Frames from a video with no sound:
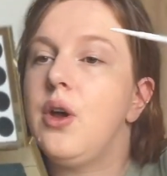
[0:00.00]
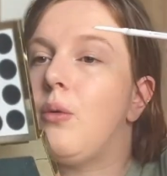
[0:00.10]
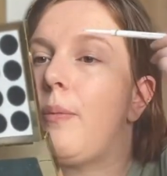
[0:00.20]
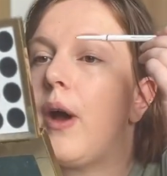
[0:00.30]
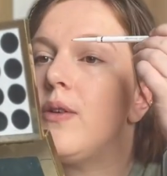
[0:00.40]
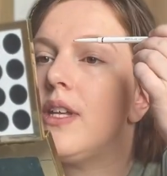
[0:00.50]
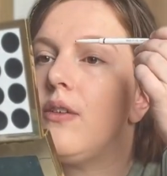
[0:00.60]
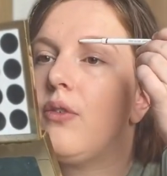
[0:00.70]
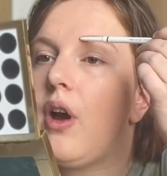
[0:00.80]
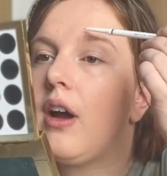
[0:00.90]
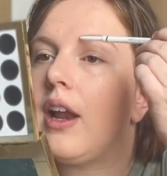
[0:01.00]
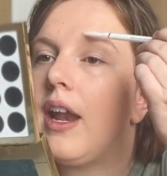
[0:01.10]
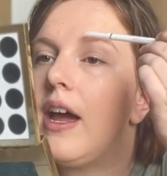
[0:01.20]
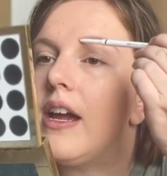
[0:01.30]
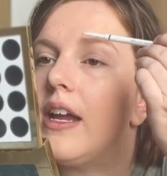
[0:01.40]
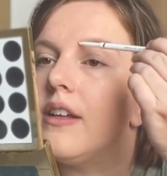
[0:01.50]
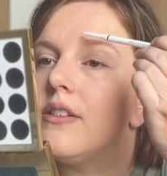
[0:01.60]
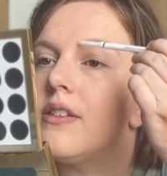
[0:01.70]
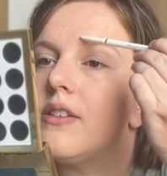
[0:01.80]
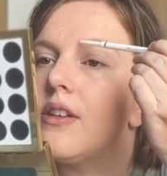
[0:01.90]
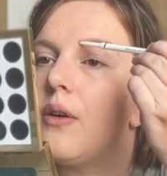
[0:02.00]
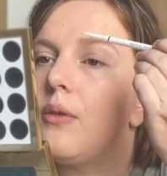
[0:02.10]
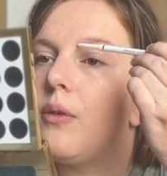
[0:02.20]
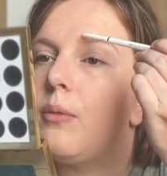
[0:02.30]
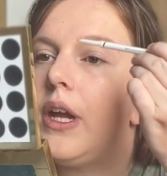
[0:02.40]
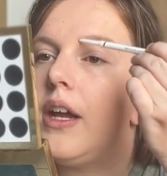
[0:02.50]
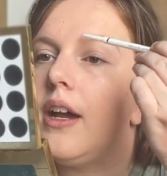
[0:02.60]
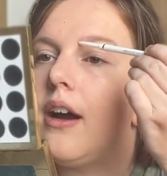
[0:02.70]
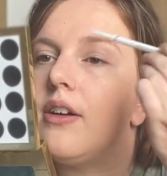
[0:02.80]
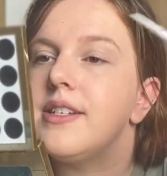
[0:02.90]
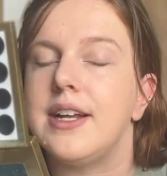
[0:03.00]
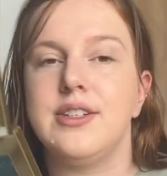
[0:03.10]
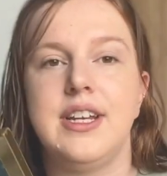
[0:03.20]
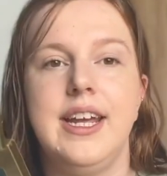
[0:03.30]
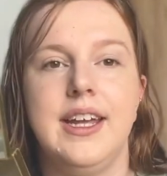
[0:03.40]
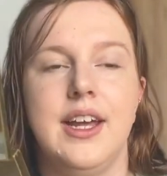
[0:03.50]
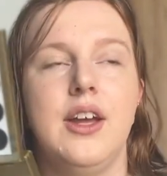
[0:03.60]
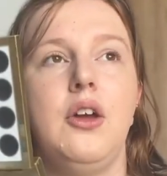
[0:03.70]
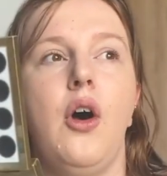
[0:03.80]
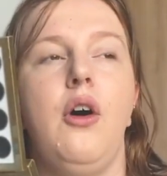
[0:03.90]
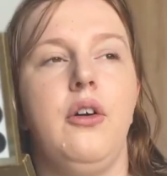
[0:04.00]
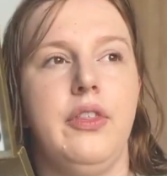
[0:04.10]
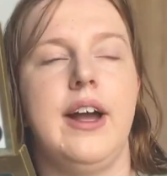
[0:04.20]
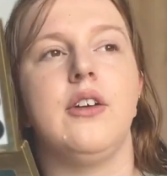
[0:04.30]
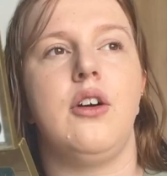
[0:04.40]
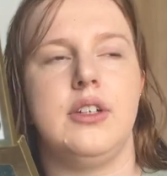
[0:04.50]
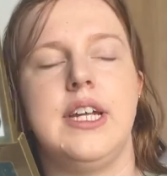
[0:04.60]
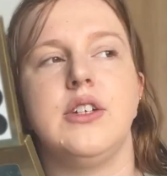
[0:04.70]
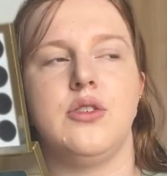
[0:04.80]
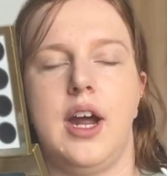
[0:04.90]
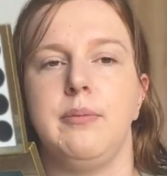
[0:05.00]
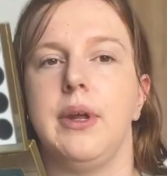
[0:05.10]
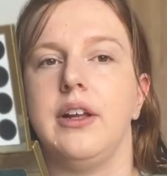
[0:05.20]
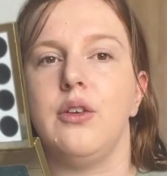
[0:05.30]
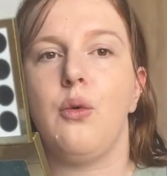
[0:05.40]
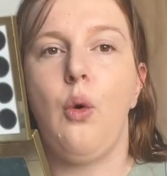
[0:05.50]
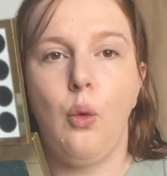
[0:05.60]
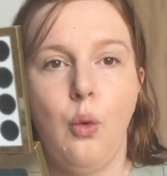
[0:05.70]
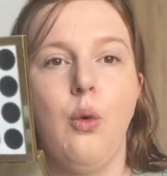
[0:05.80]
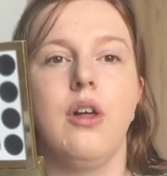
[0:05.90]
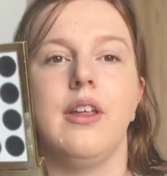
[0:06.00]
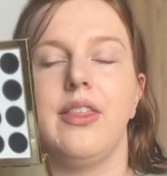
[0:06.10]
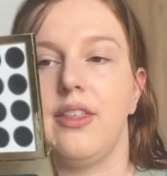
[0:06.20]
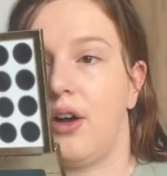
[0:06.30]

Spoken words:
we're posting for our clients. So we are essentially on that content treadmill all the